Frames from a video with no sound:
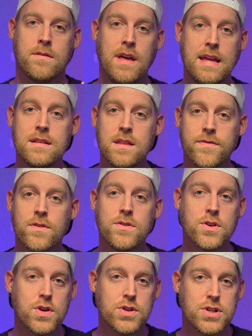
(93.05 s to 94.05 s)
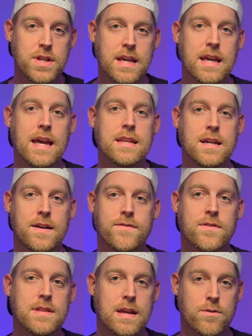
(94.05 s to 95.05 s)
They deliver on the cushioning and
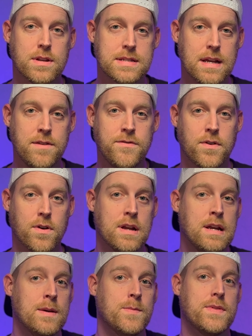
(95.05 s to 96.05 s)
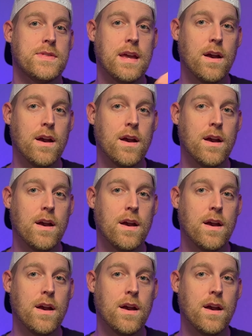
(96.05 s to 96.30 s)
comfort they were designed for, but they